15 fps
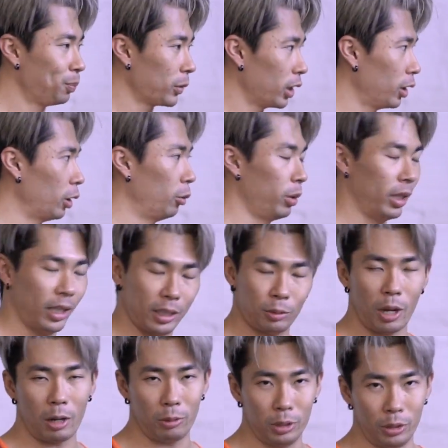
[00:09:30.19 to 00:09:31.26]
So that's
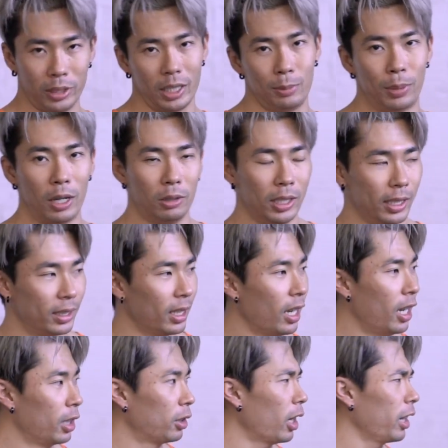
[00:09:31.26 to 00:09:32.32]
why we're doing this beltless.
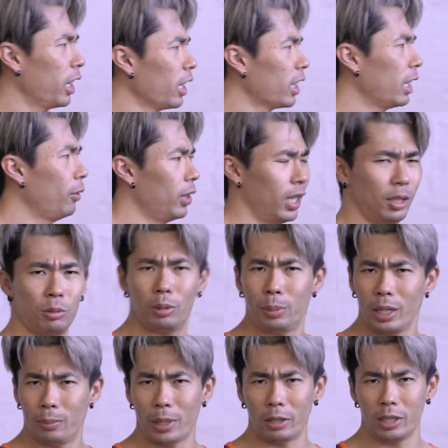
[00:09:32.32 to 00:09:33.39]
So I think even this will be
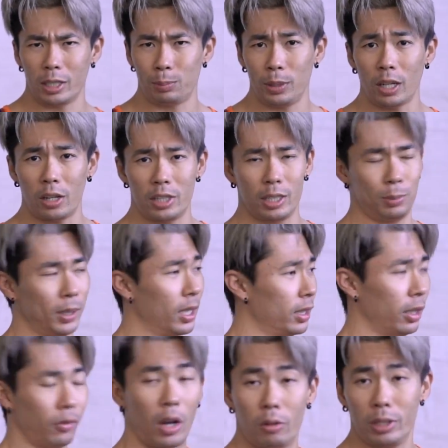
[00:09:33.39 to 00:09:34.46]
a beltless PR just because
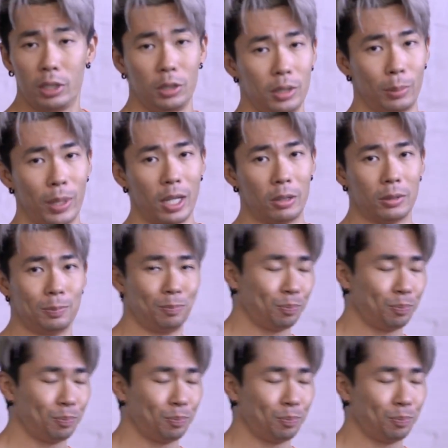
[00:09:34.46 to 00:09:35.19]
I've always used the belt.